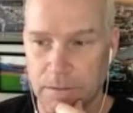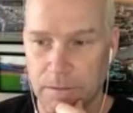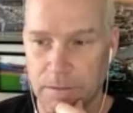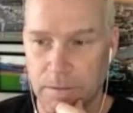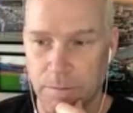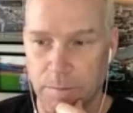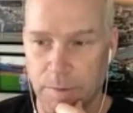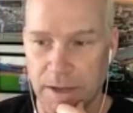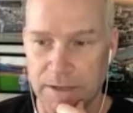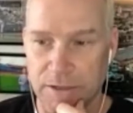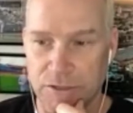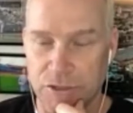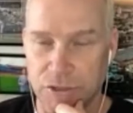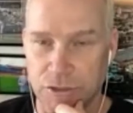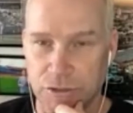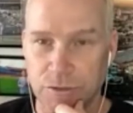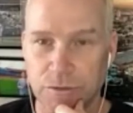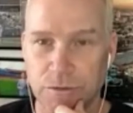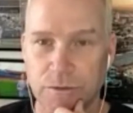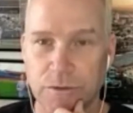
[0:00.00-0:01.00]
by
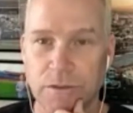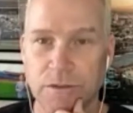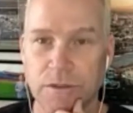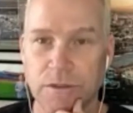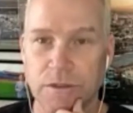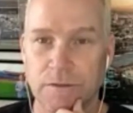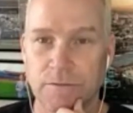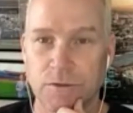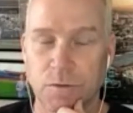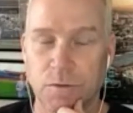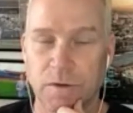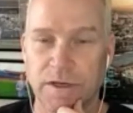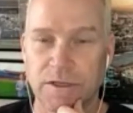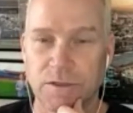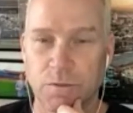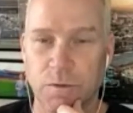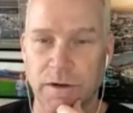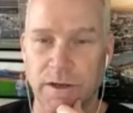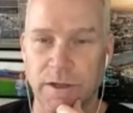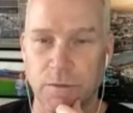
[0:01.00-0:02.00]
June of
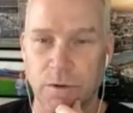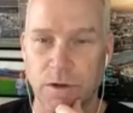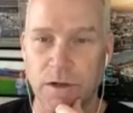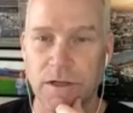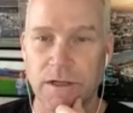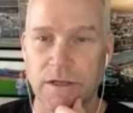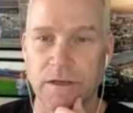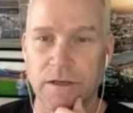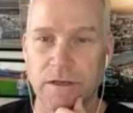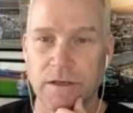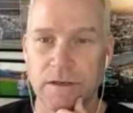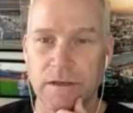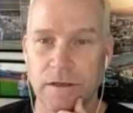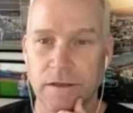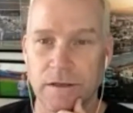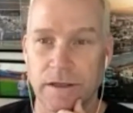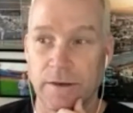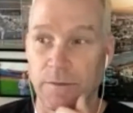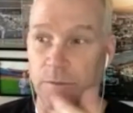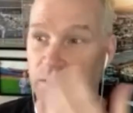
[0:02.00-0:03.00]
2021
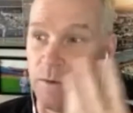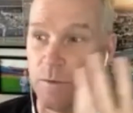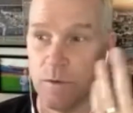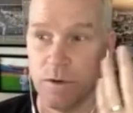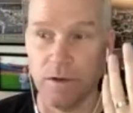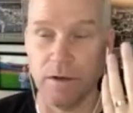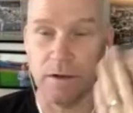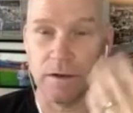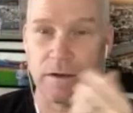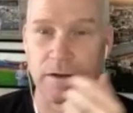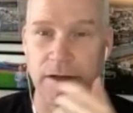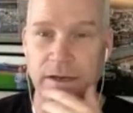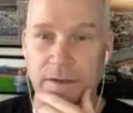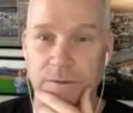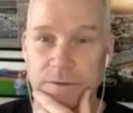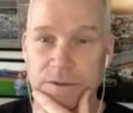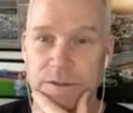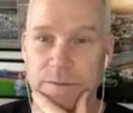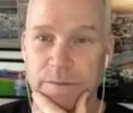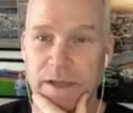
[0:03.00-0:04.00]
and we were and
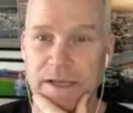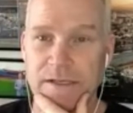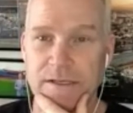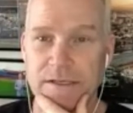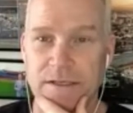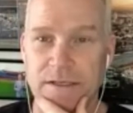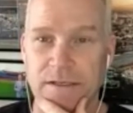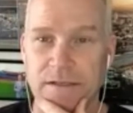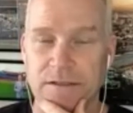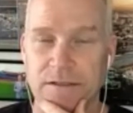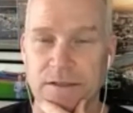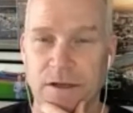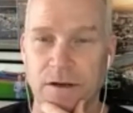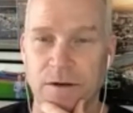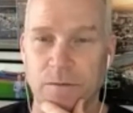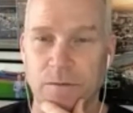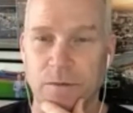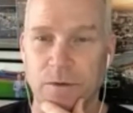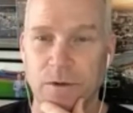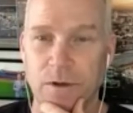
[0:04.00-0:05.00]
it was amazing
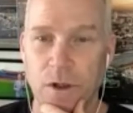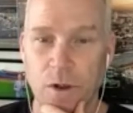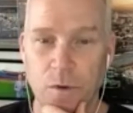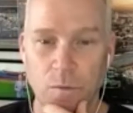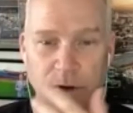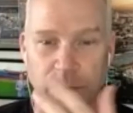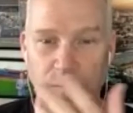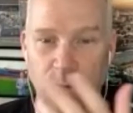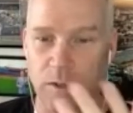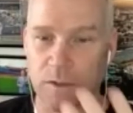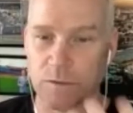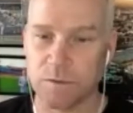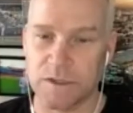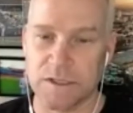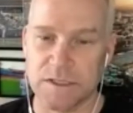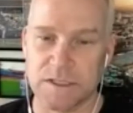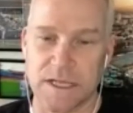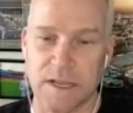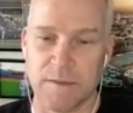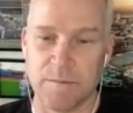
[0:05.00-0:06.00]
so we worked with
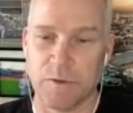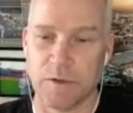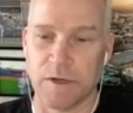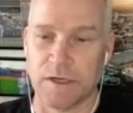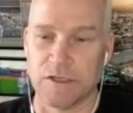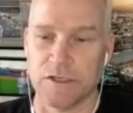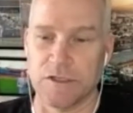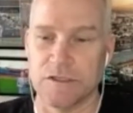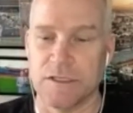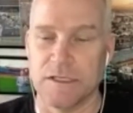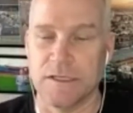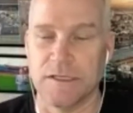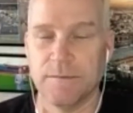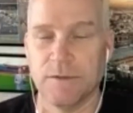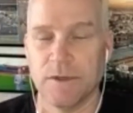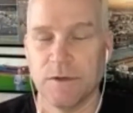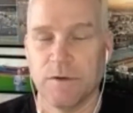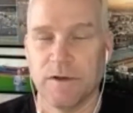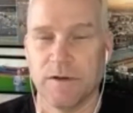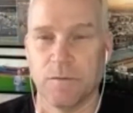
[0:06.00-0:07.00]
the same production
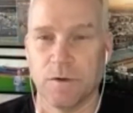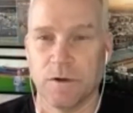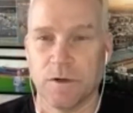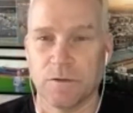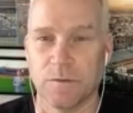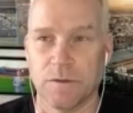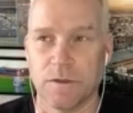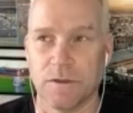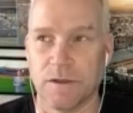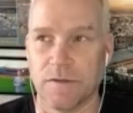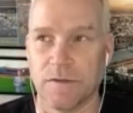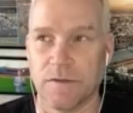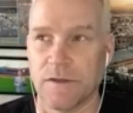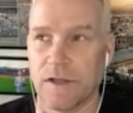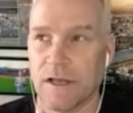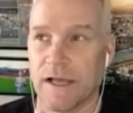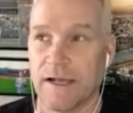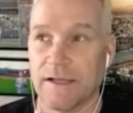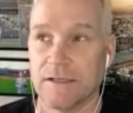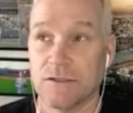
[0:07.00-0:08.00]
team that we'd worked with on the
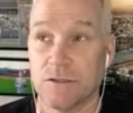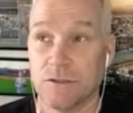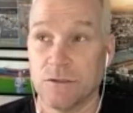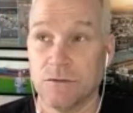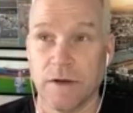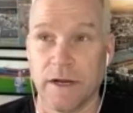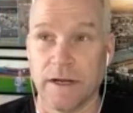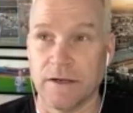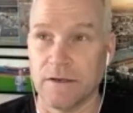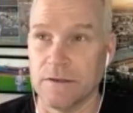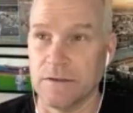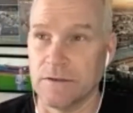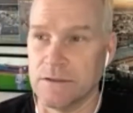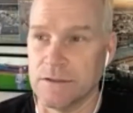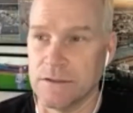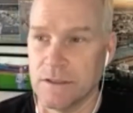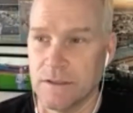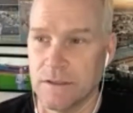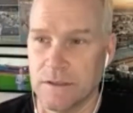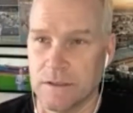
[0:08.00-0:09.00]
last two
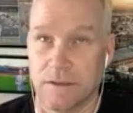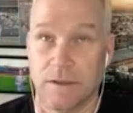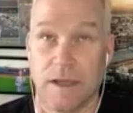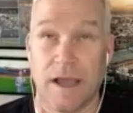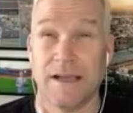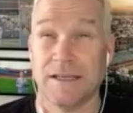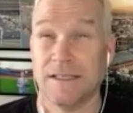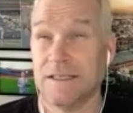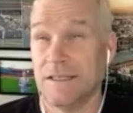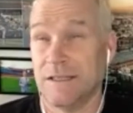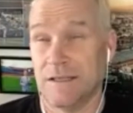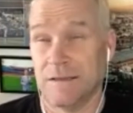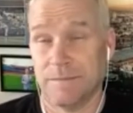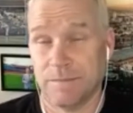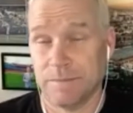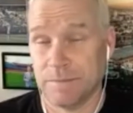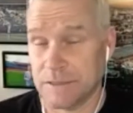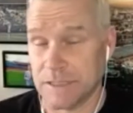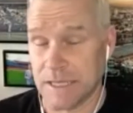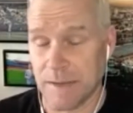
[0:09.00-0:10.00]
records actually the
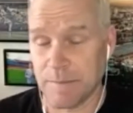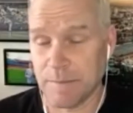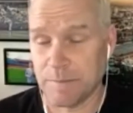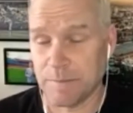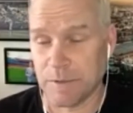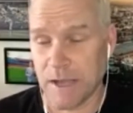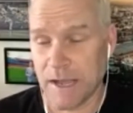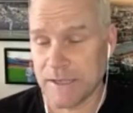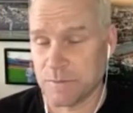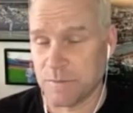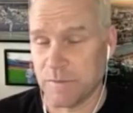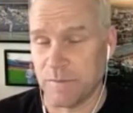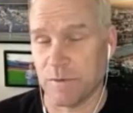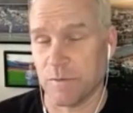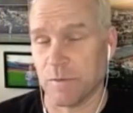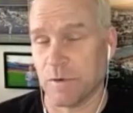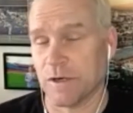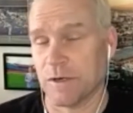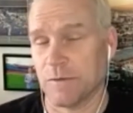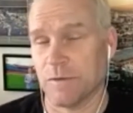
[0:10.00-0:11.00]
same guys we've
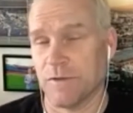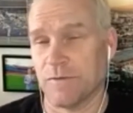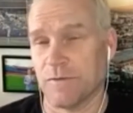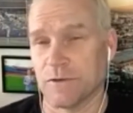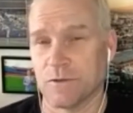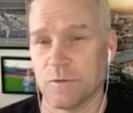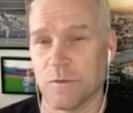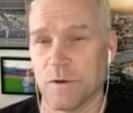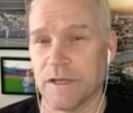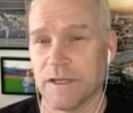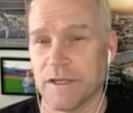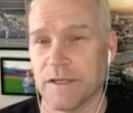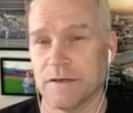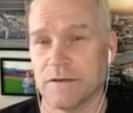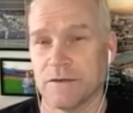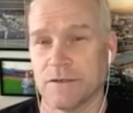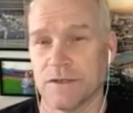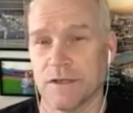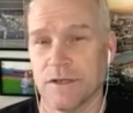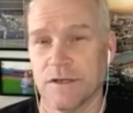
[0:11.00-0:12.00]
been working with for 20
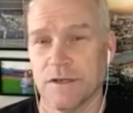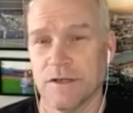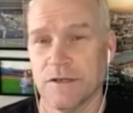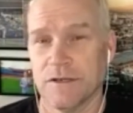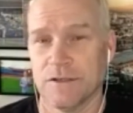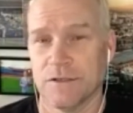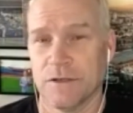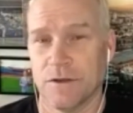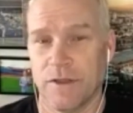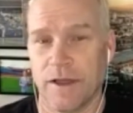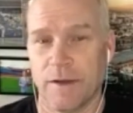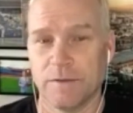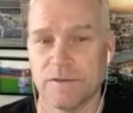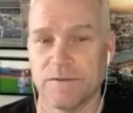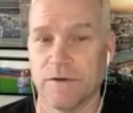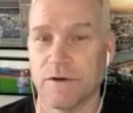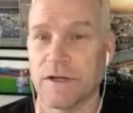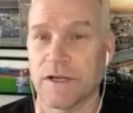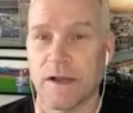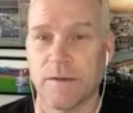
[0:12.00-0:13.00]
years so that was
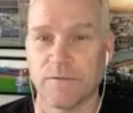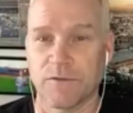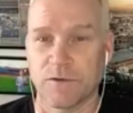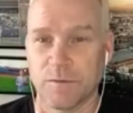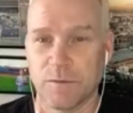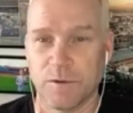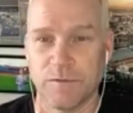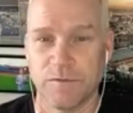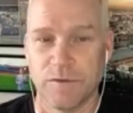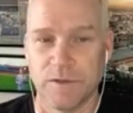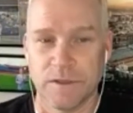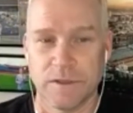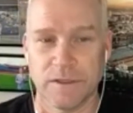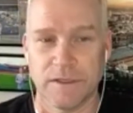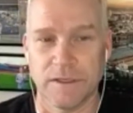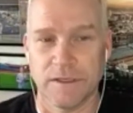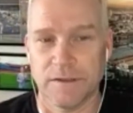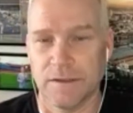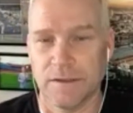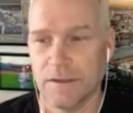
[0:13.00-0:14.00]
a very comfortable
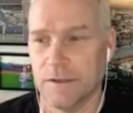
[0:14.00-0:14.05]
feeling